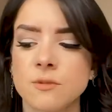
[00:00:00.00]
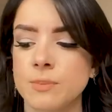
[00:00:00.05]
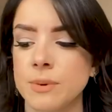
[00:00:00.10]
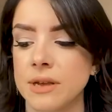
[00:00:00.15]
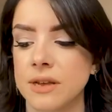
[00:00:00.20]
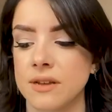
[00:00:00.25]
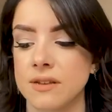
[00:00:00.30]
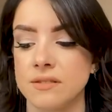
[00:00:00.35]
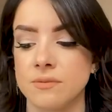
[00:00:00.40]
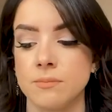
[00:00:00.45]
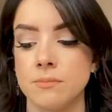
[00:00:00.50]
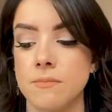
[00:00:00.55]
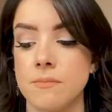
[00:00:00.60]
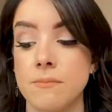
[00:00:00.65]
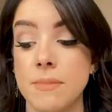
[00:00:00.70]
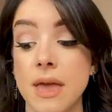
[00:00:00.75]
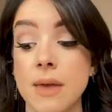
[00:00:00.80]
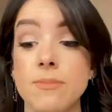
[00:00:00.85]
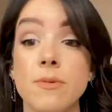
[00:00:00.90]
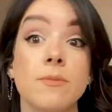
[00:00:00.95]
because
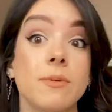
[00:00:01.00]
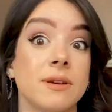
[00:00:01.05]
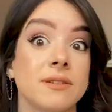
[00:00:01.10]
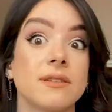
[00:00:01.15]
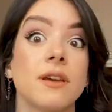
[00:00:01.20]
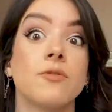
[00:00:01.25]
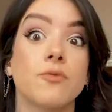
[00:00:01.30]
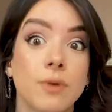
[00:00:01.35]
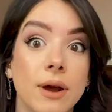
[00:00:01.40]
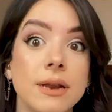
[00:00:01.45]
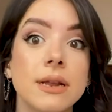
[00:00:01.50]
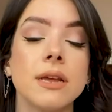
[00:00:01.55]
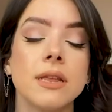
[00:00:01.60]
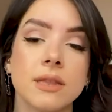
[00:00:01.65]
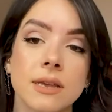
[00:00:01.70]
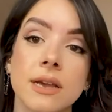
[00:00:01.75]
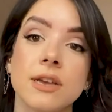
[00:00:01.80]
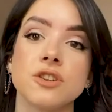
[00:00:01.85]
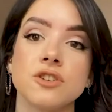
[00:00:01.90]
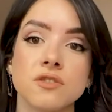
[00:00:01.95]
maybe because I've read it in
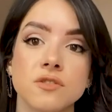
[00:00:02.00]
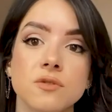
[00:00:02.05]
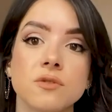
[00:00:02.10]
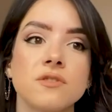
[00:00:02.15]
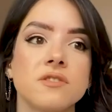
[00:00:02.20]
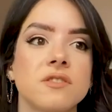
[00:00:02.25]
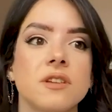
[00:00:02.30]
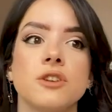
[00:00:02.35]
the ancient sources,